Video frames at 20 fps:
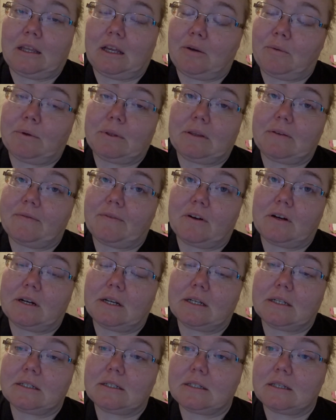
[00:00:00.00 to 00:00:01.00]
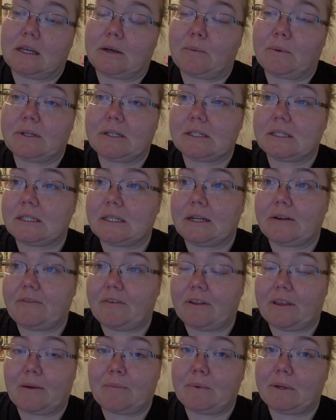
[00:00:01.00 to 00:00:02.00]
like with the furnace, like we just need
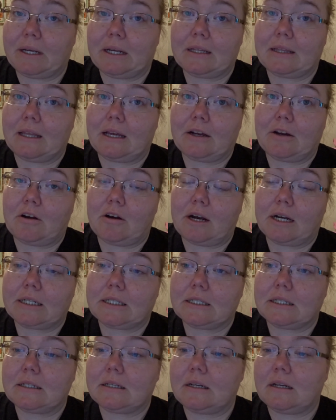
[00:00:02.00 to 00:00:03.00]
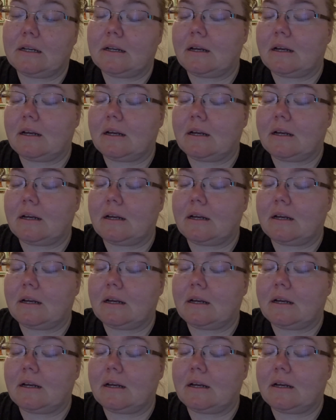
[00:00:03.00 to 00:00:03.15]
for them to get that corrected.